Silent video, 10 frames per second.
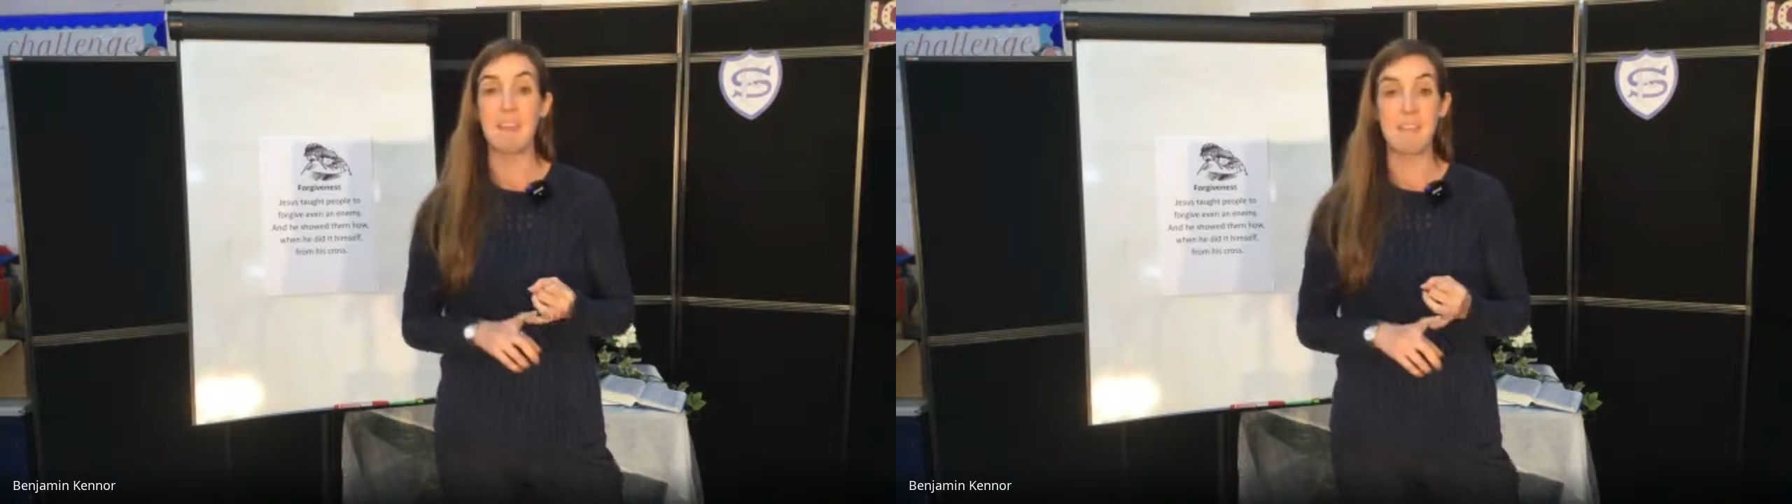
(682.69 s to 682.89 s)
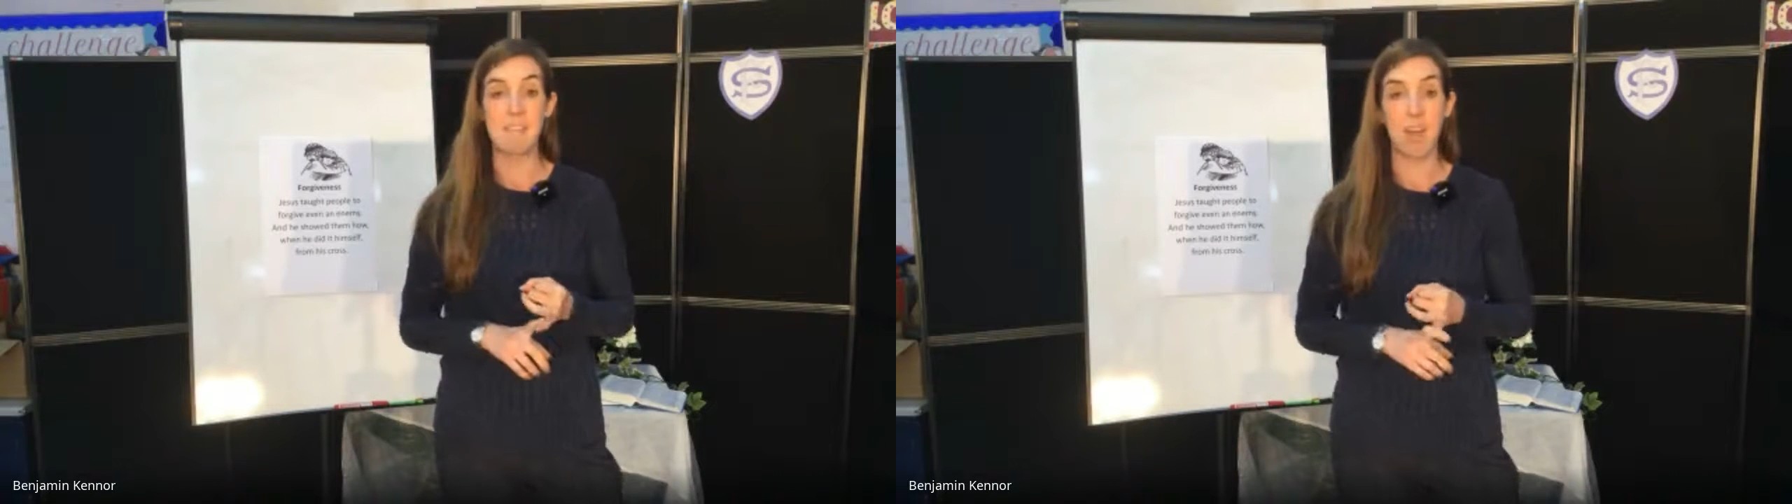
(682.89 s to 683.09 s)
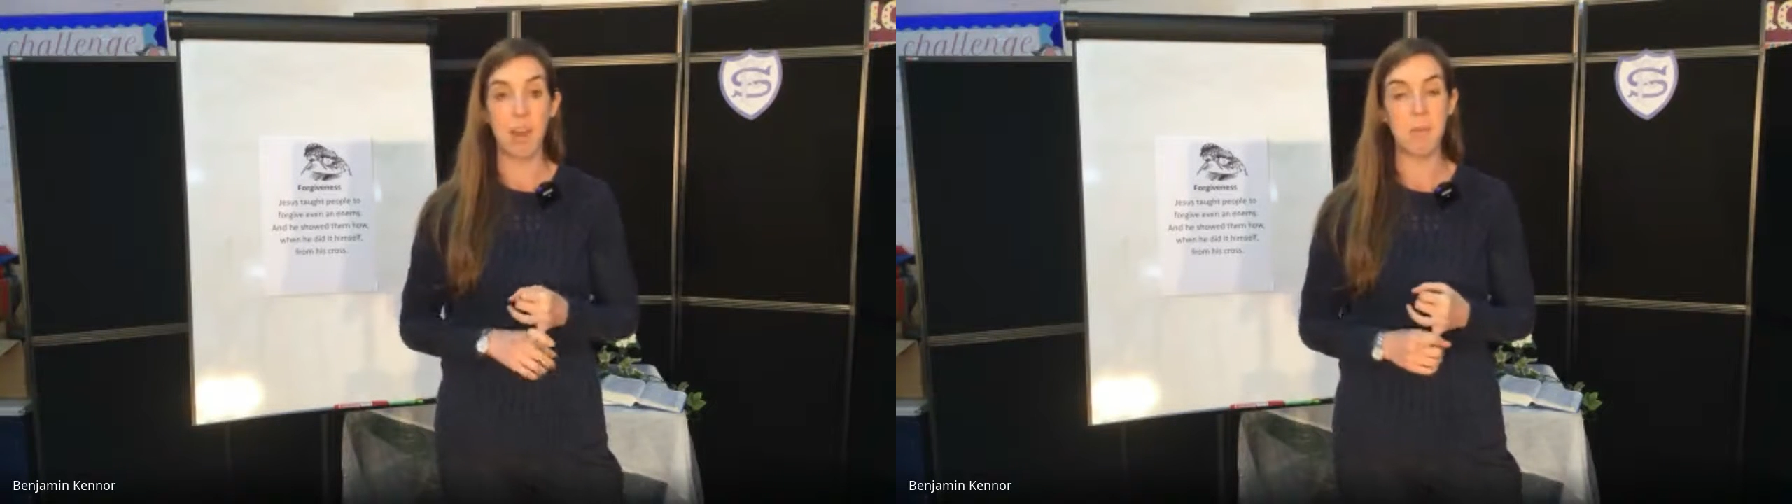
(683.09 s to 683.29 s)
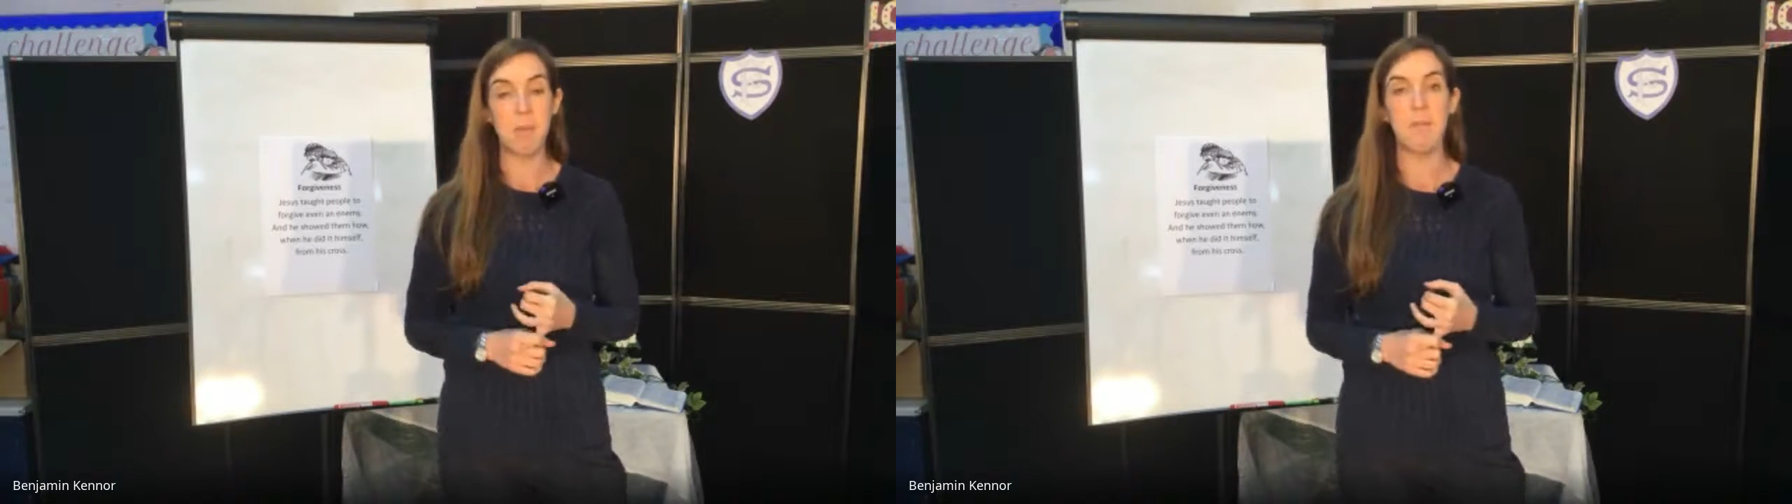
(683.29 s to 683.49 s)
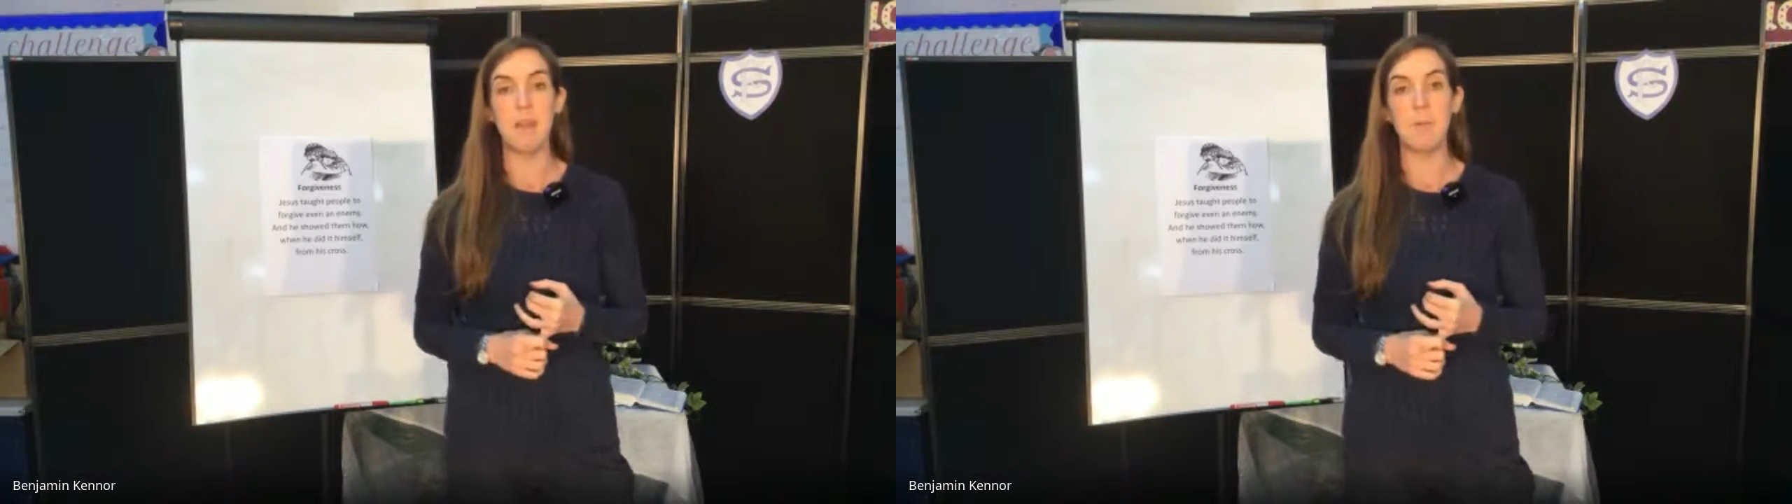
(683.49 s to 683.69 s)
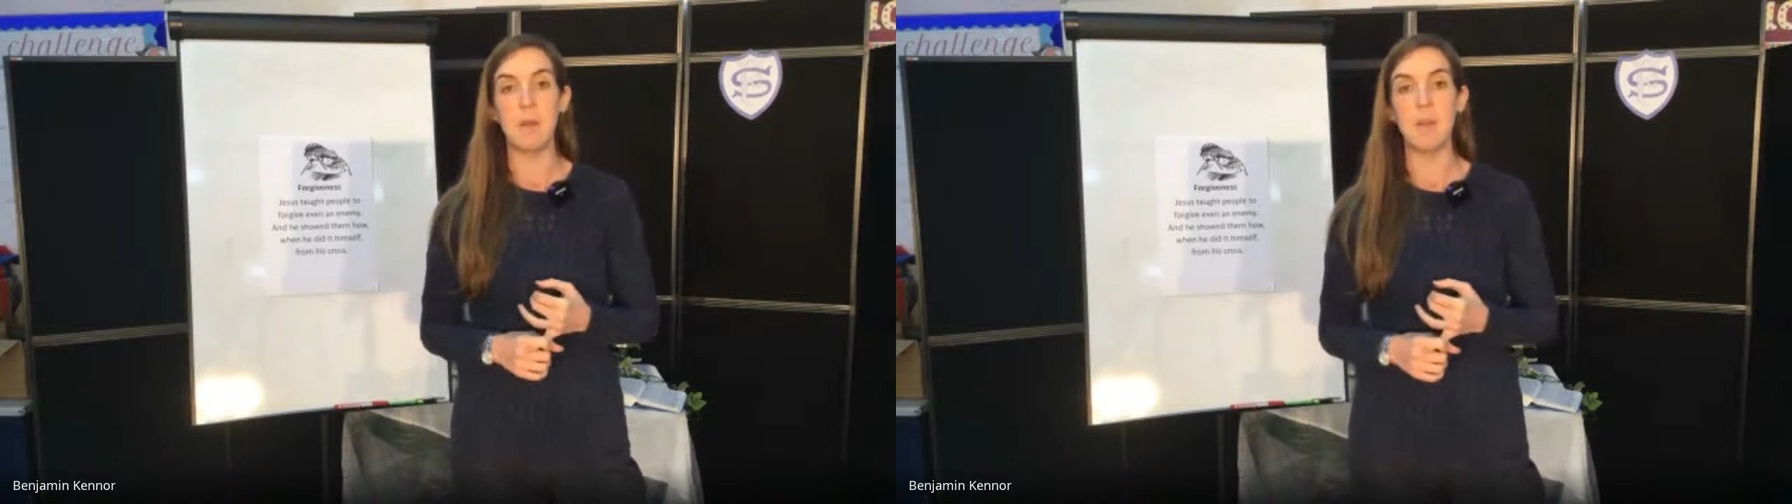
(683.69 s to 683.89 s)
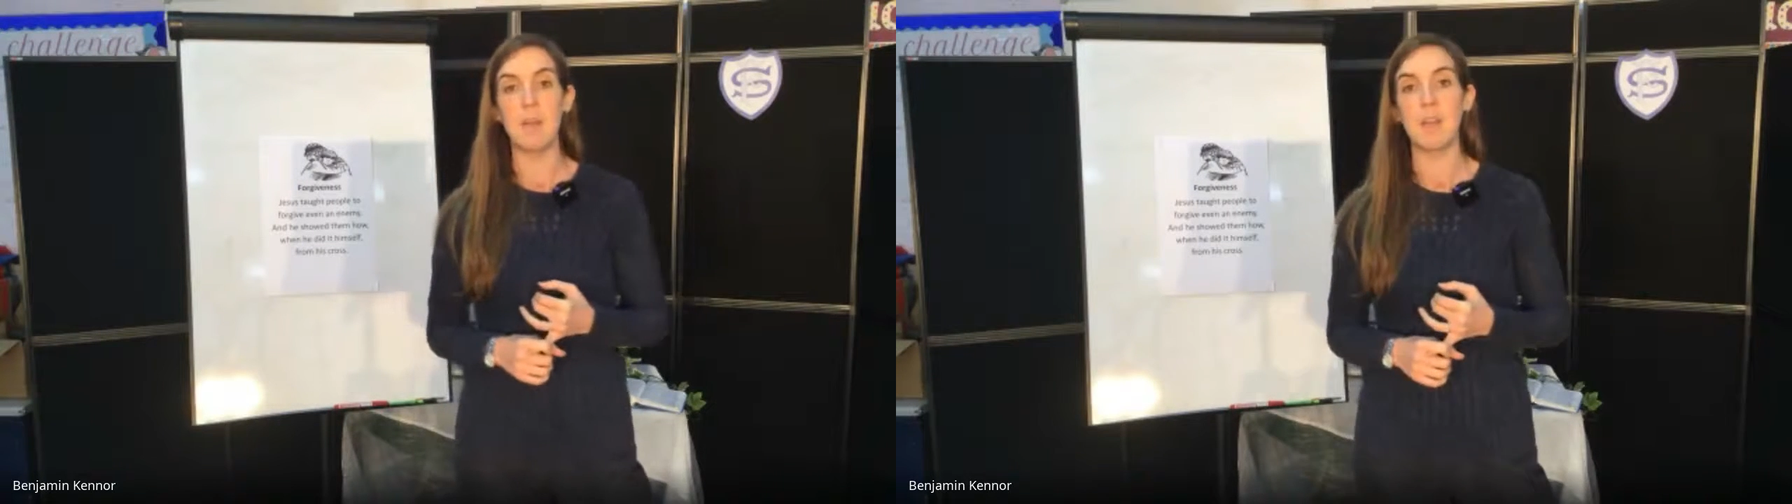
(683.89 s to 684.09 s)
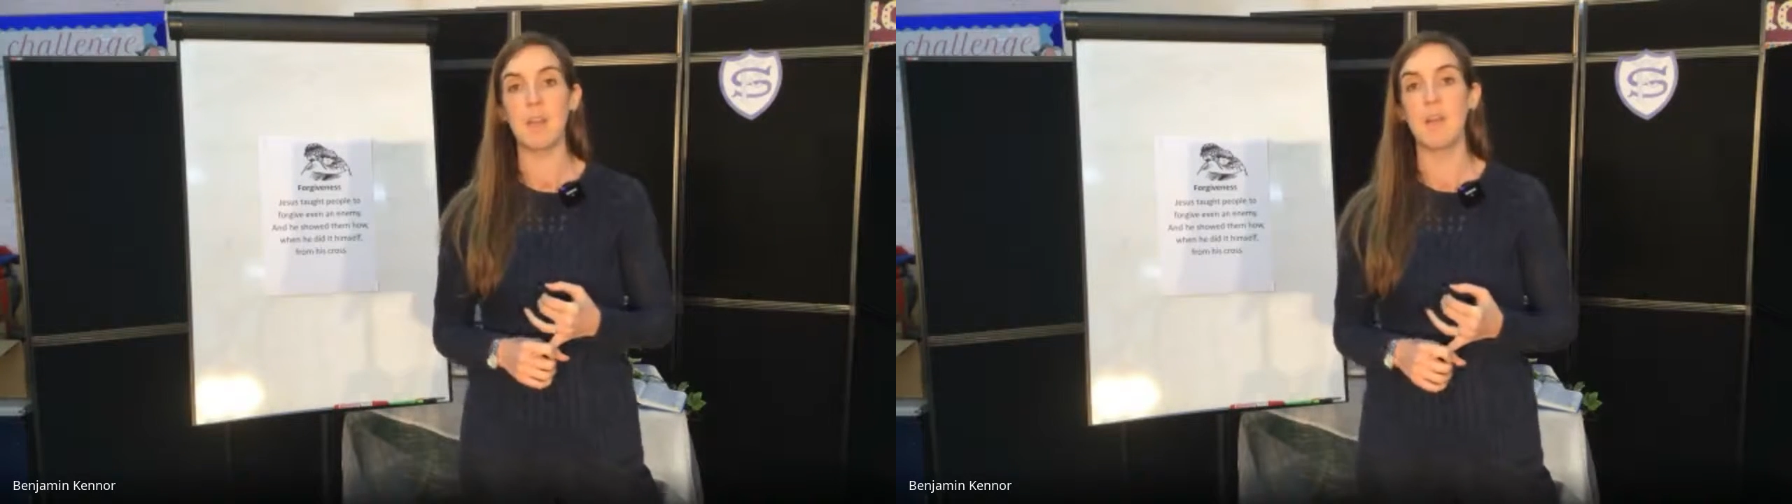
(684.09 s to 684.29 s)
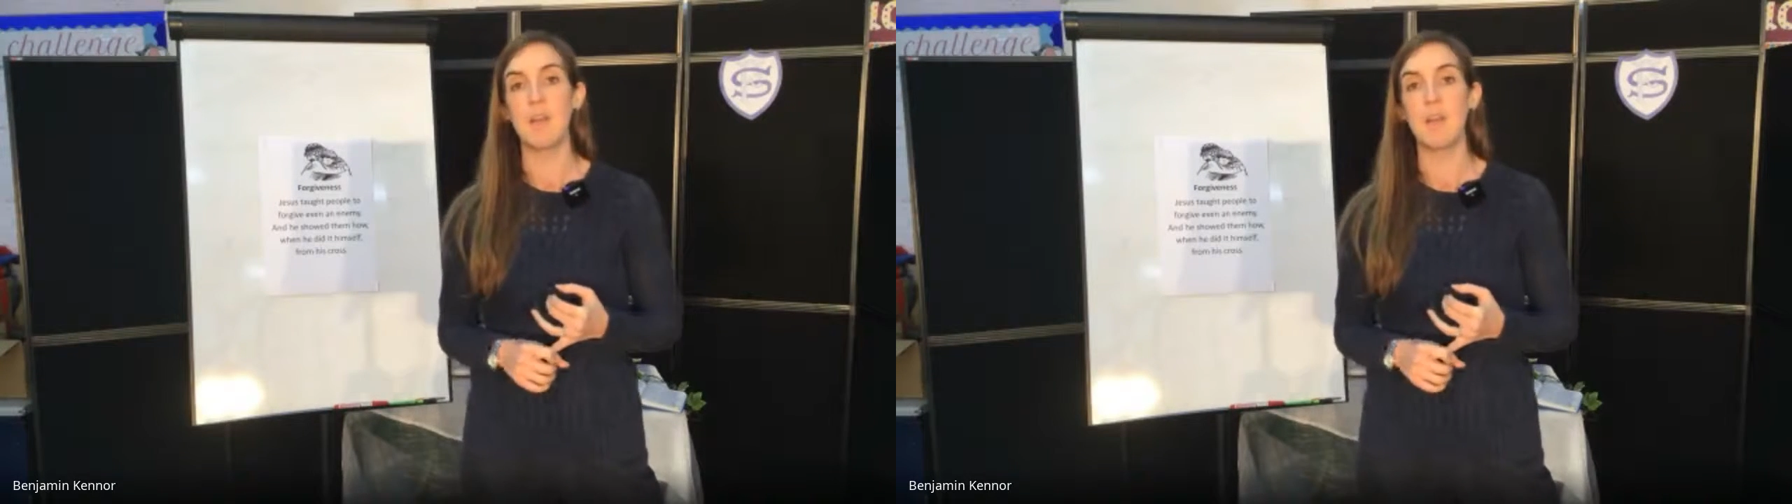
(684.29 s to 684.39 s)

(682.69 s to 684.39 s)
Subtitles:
their time over their work,